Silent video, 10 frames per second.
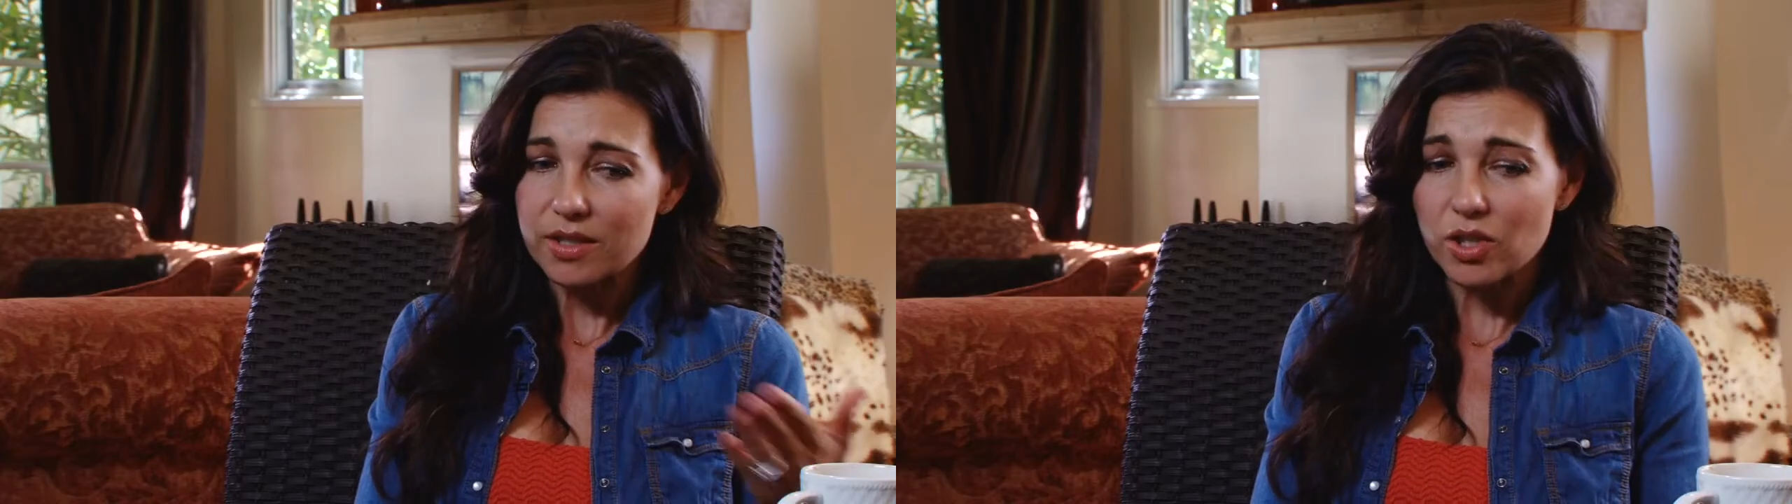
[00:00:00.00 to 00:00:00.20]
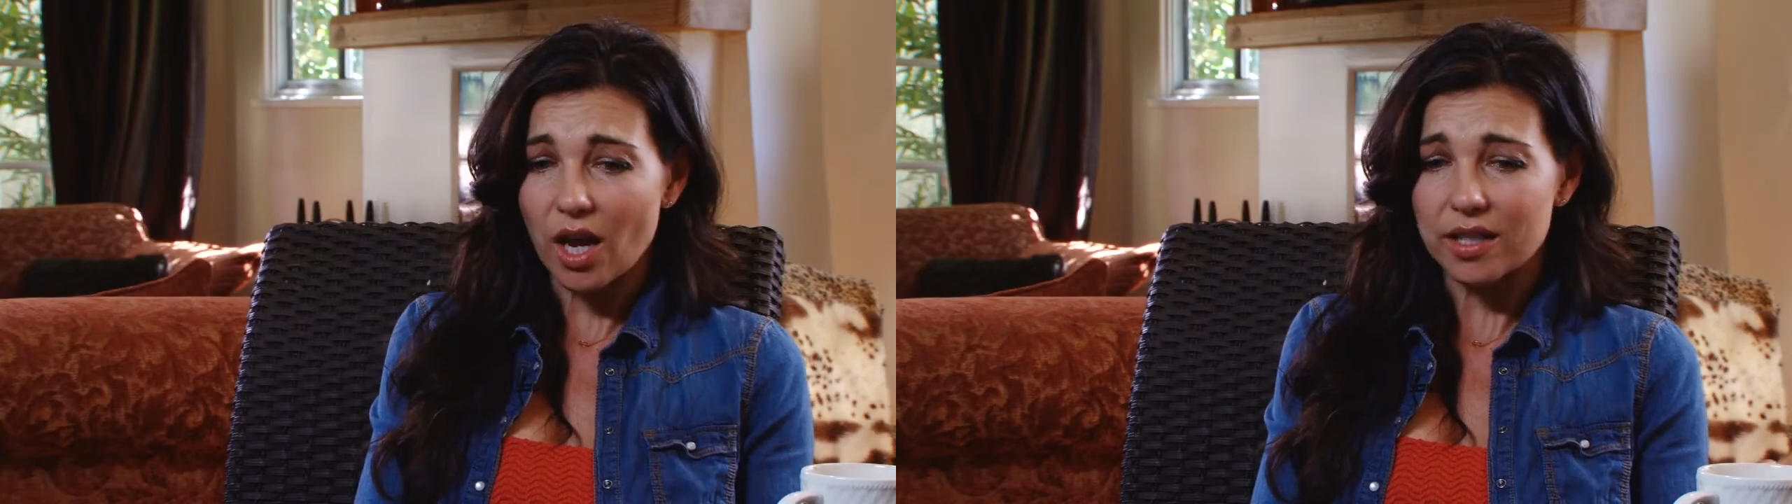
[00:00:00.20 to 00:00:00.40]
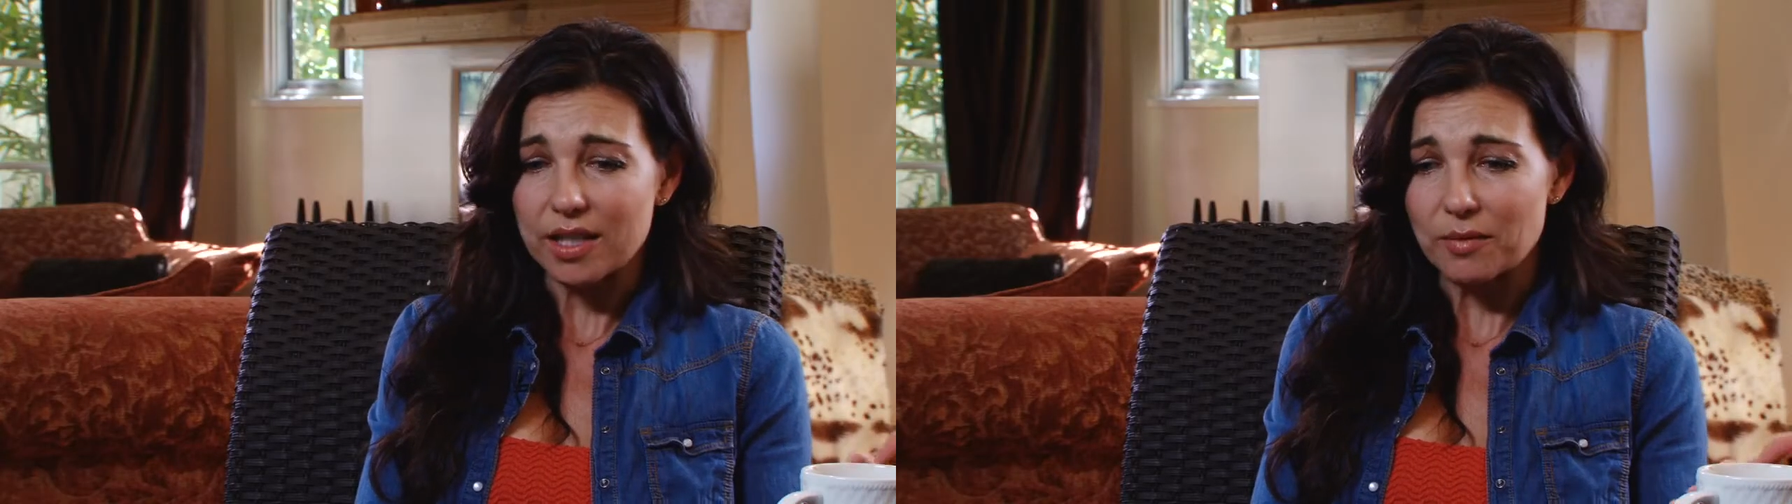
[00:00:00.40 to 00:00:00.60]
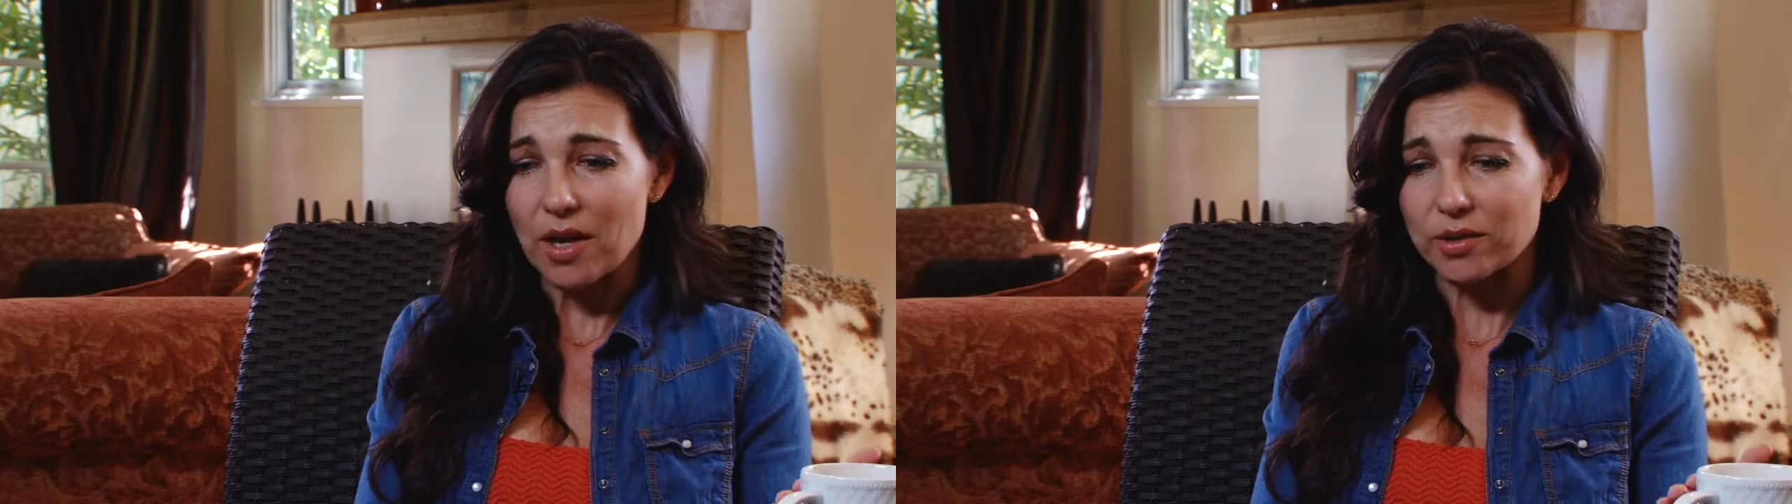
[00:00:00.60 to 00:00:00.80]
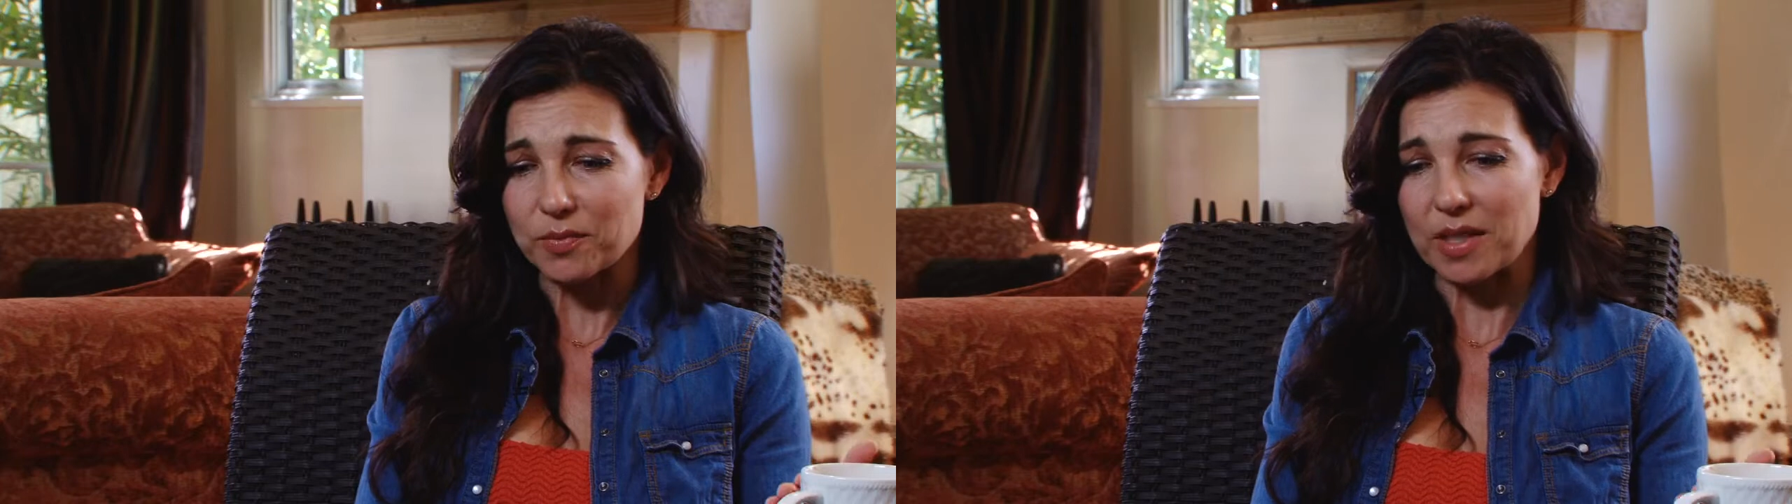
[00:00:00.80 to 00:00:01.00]
John
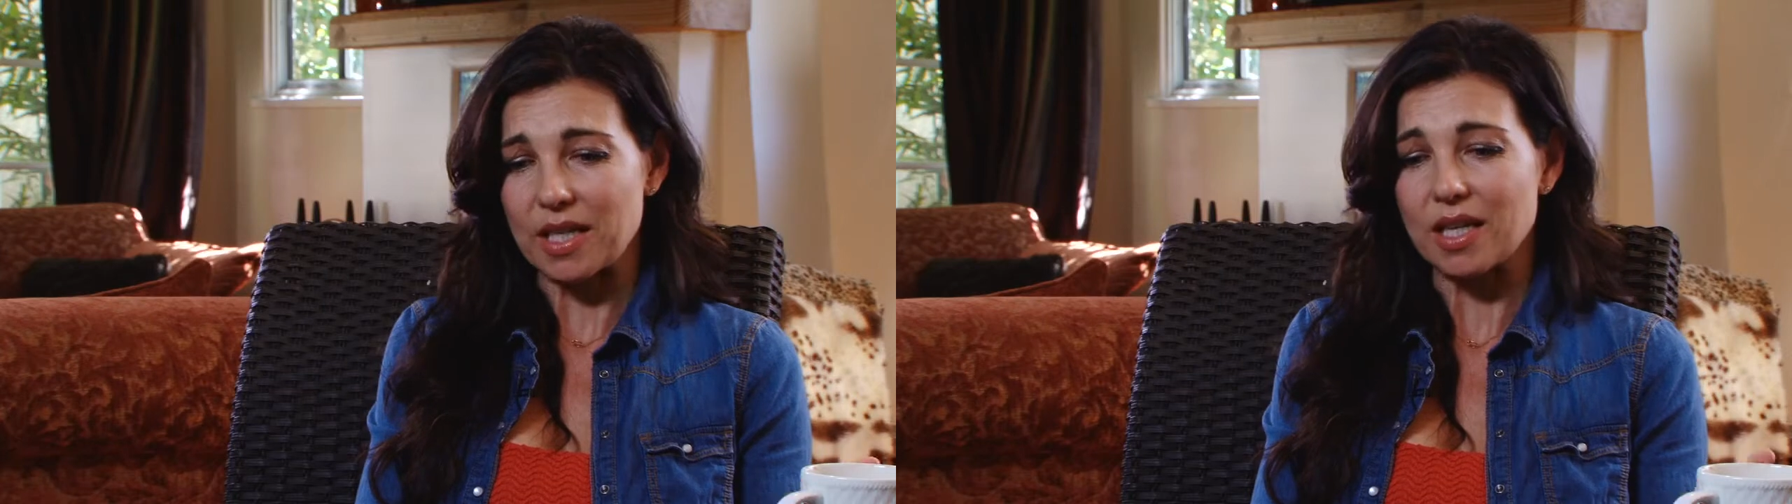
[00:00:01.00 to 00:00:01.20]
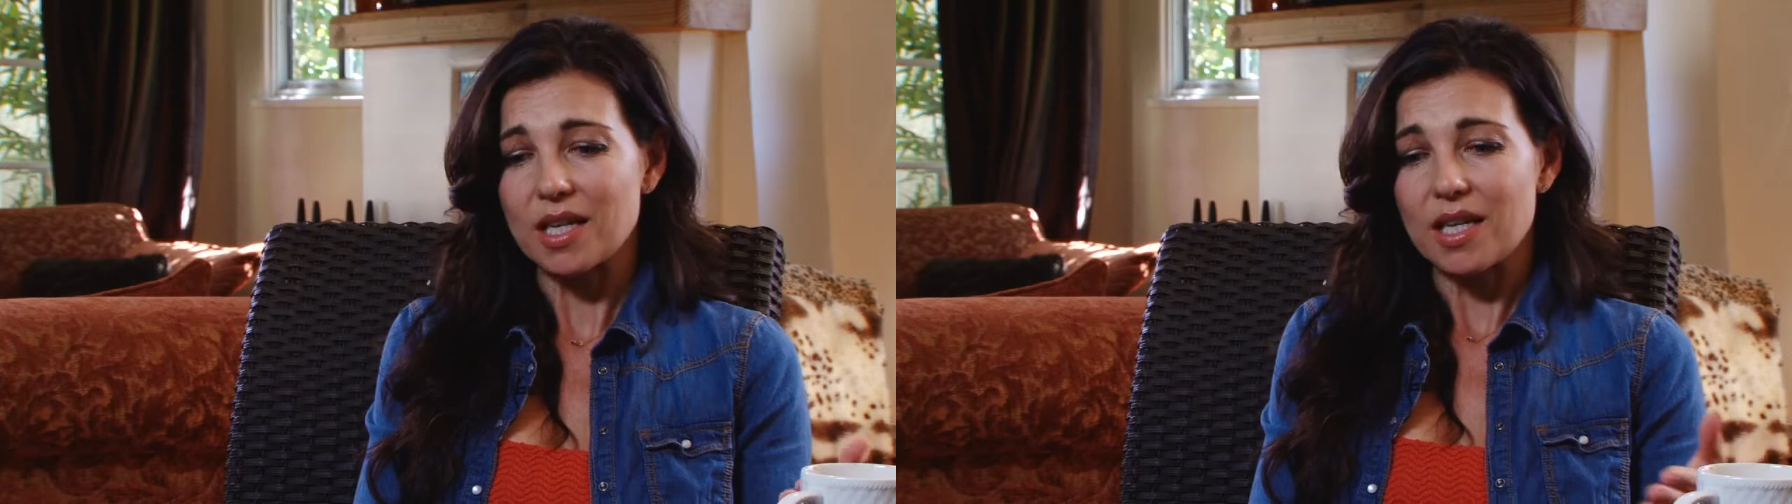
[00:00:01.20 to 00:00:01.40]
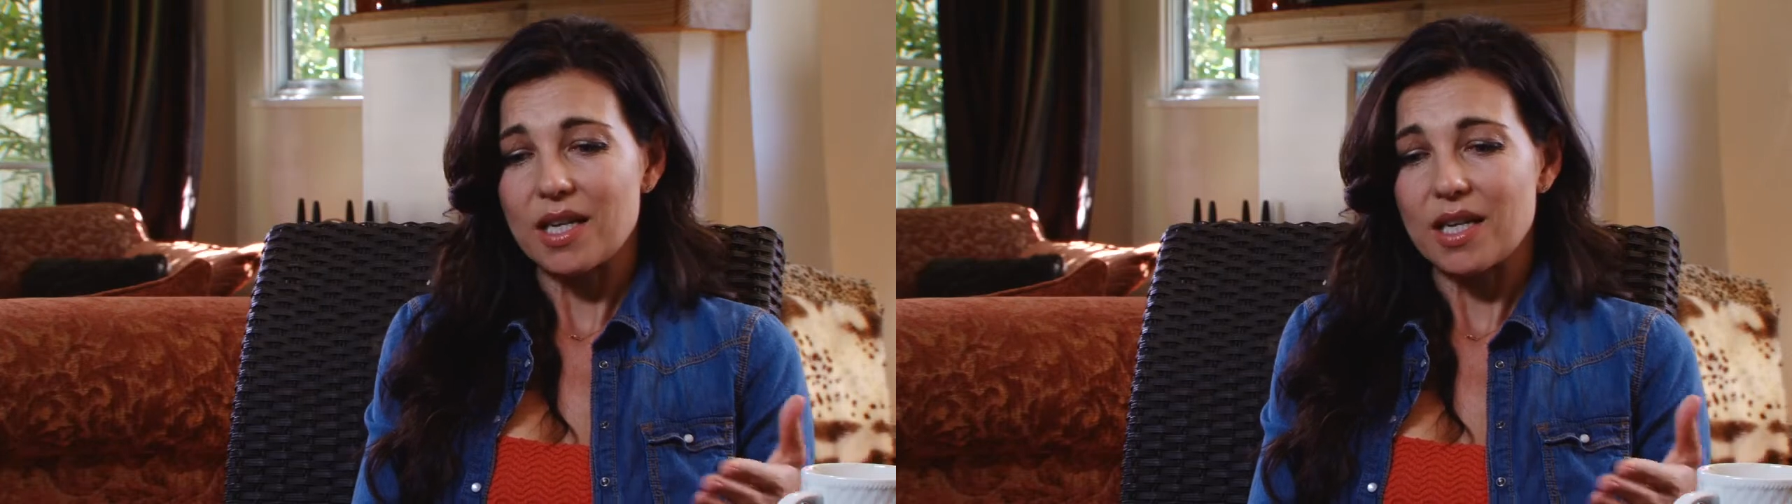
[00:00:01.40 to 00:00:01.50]
emailed me